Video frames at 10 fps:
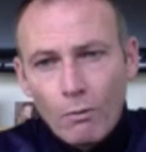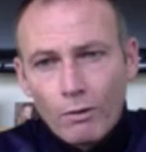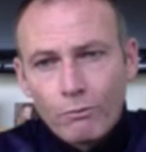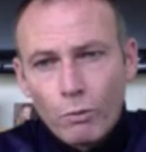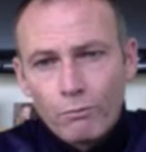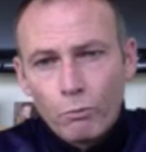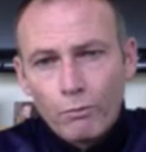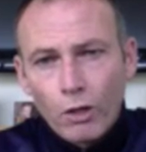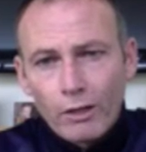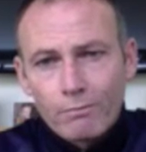
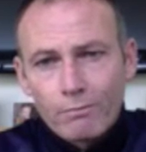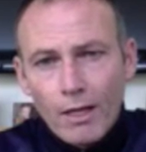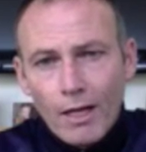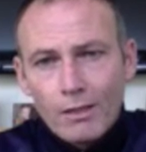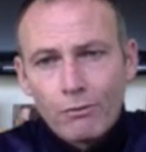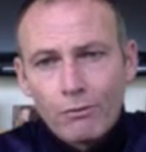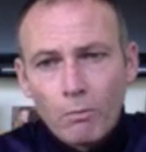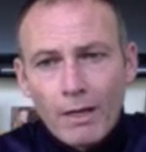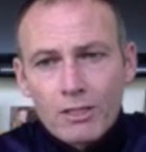we've got a difficult